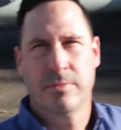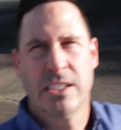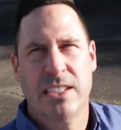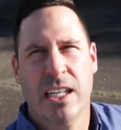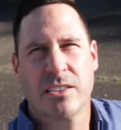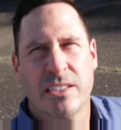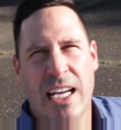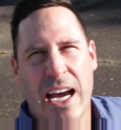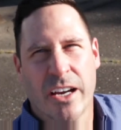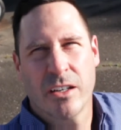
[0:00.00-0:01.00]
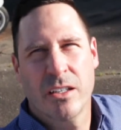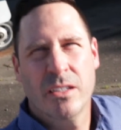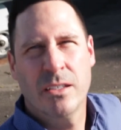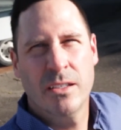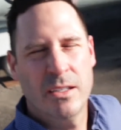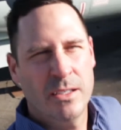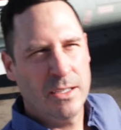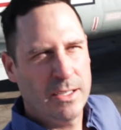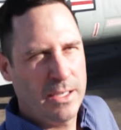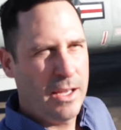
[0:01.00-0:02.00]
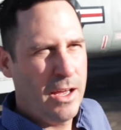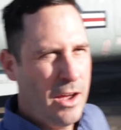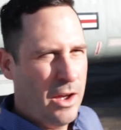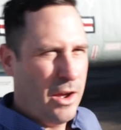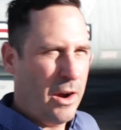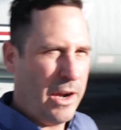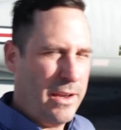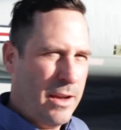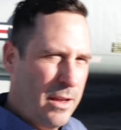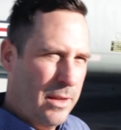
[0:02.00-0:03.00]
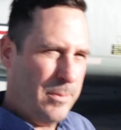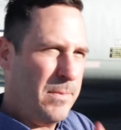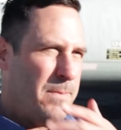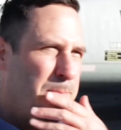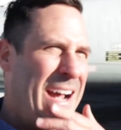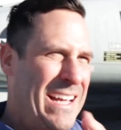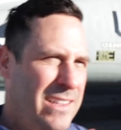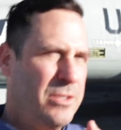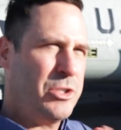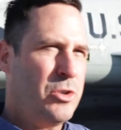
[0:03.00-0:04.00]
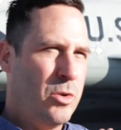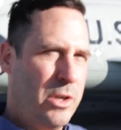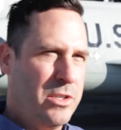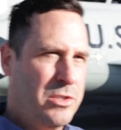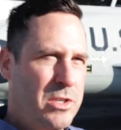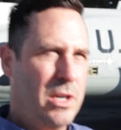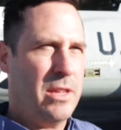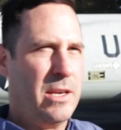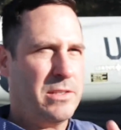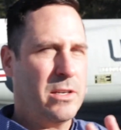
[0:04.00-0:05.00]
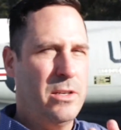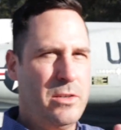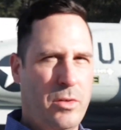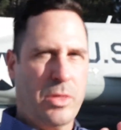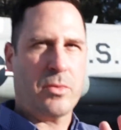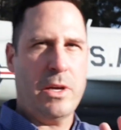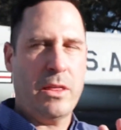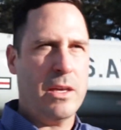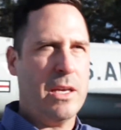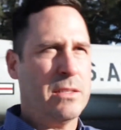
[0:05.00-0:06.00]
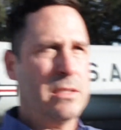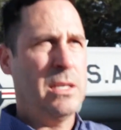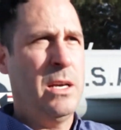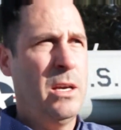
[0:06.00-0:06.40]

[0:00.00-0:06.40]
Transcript: The Delta Dagger. All right, pilot shortage. I think it's gonna do three things.